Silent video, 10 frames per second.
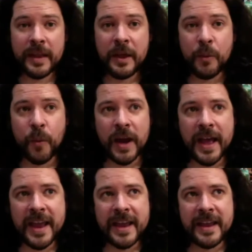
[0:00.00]
What
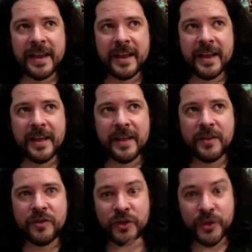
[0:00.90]
I
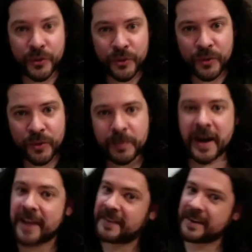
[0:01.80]
knew, but
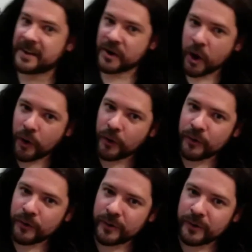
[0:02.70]
I didn't know